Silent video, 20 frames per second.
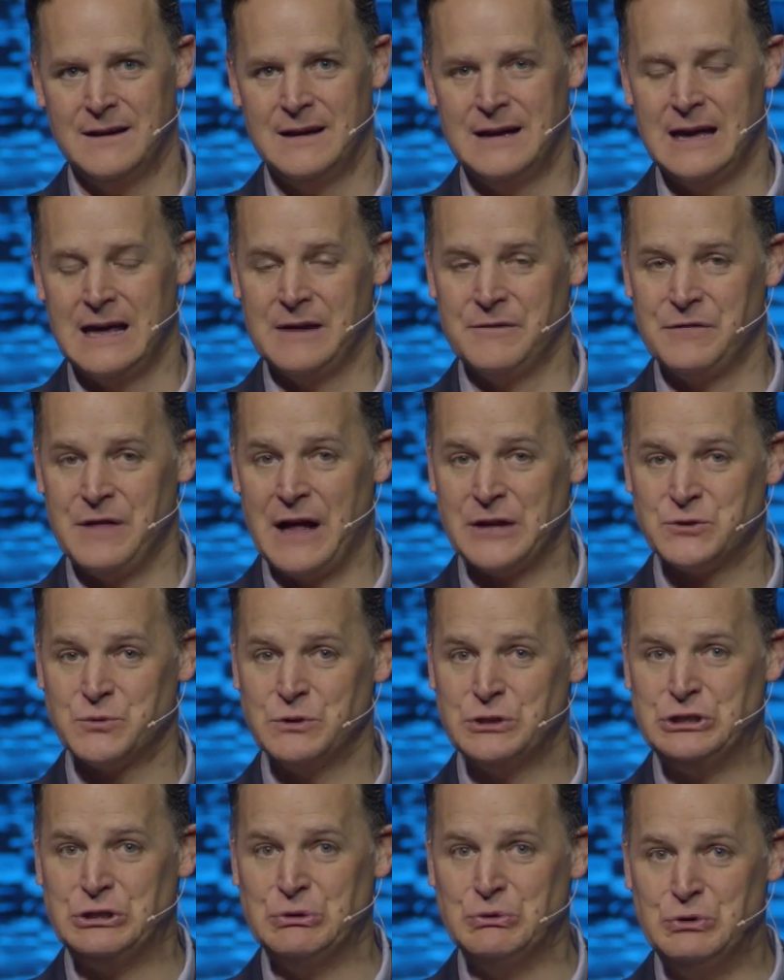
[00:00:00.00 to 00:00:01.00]
And if that's
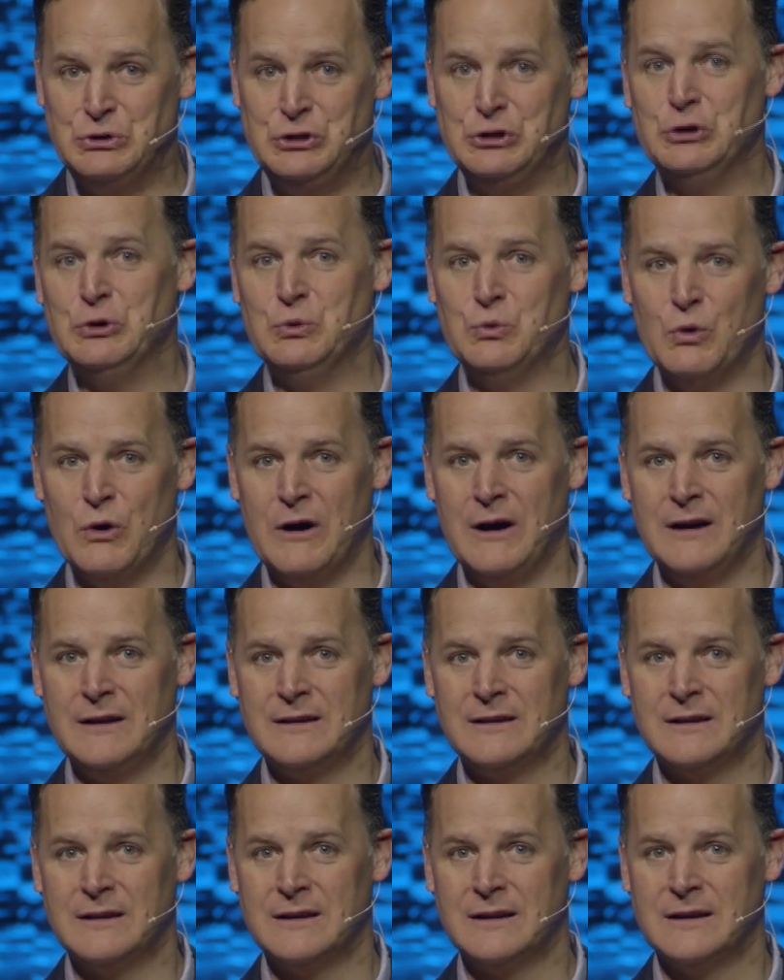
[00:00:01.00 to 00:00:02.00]
what you do
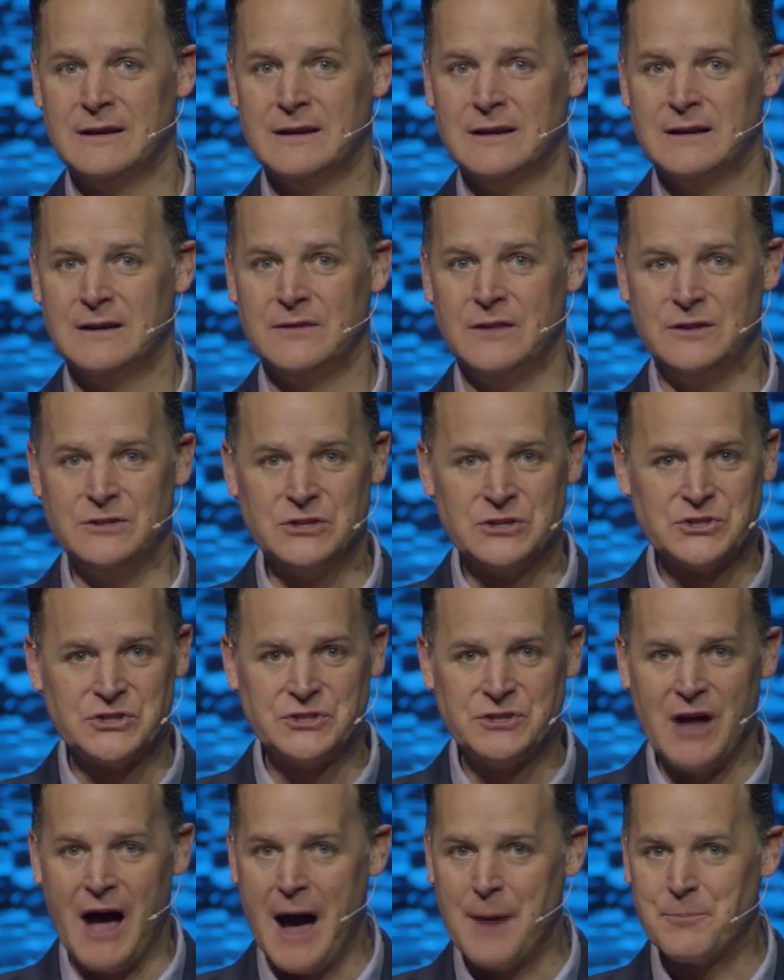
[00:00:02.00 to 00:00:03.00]
want, then just
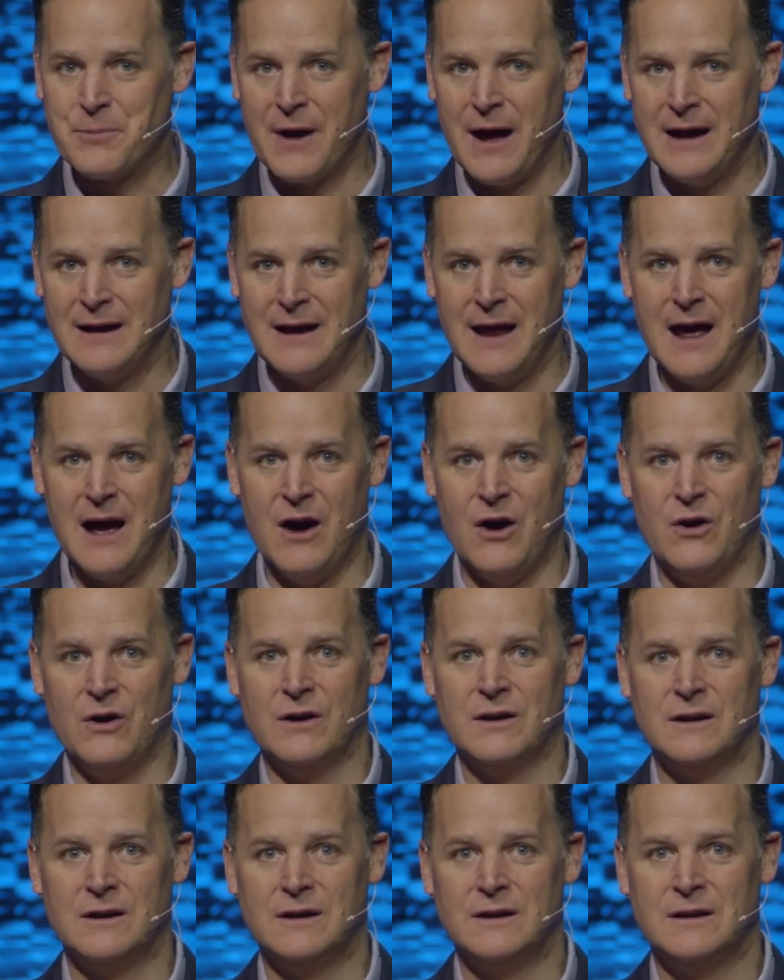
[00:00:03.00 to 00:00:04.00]
stop right now
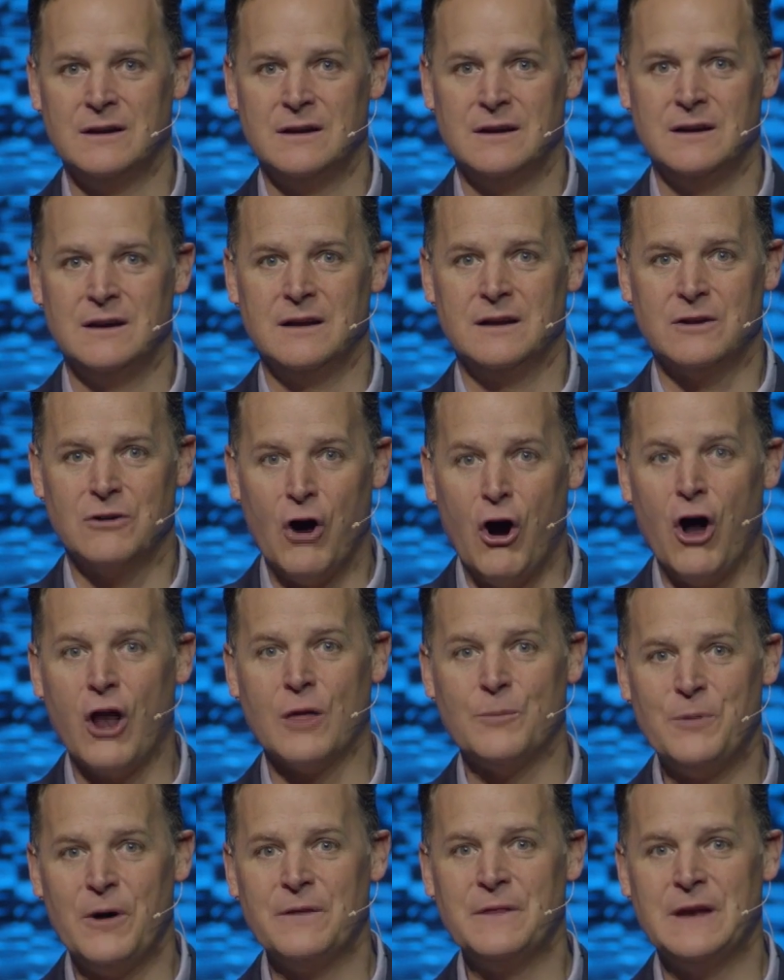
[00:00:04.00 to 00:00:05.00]
and call
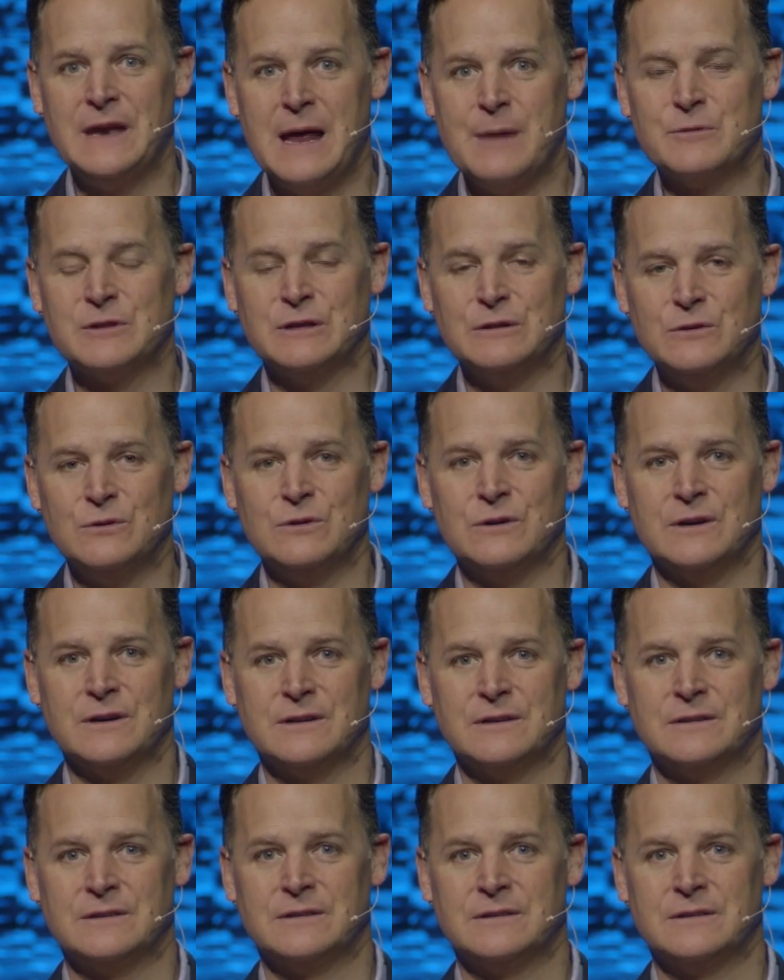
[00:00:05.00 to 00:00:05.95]
upon the name of the Lord.